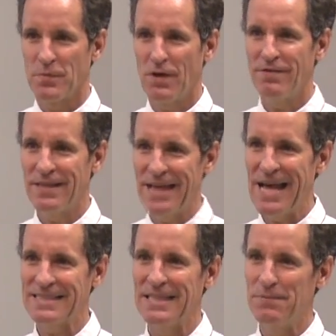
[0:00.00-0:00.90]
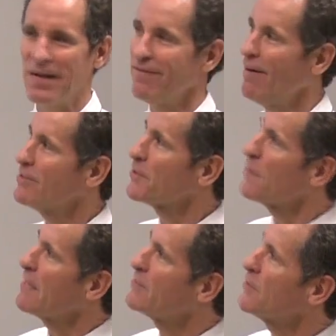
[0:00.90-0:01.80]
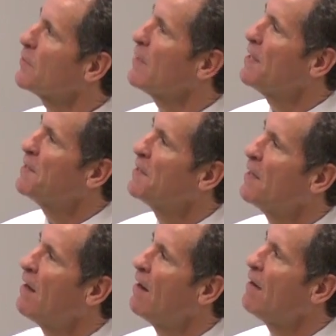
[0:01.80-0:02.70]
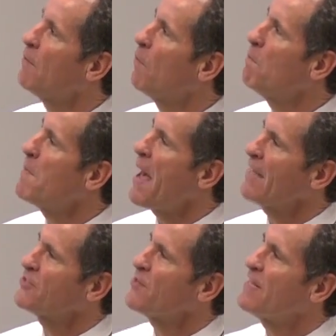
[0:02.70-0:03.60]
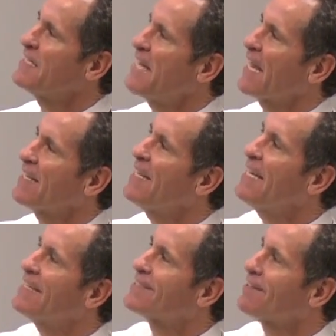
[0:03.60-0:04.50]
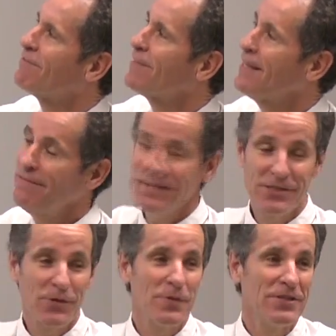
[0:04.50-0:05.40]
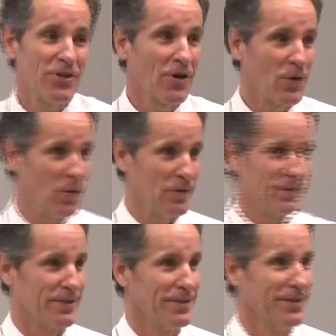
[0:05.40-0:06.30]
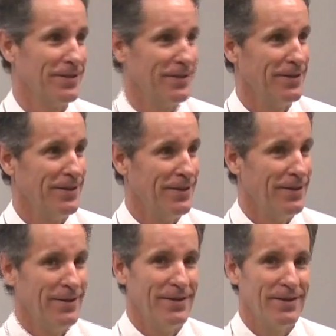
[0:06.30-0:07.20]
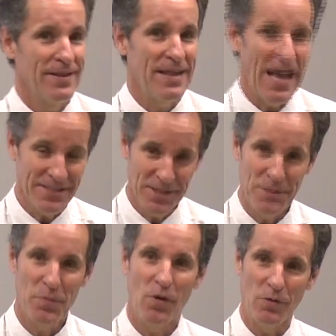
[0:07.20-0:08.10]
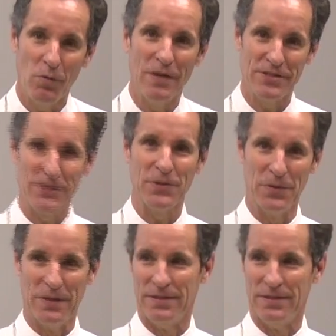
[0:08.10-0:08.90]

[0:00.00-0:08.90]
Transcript: But over the last little bit, I've also read too, master the techniques of living to reach our goals. That's an important one too.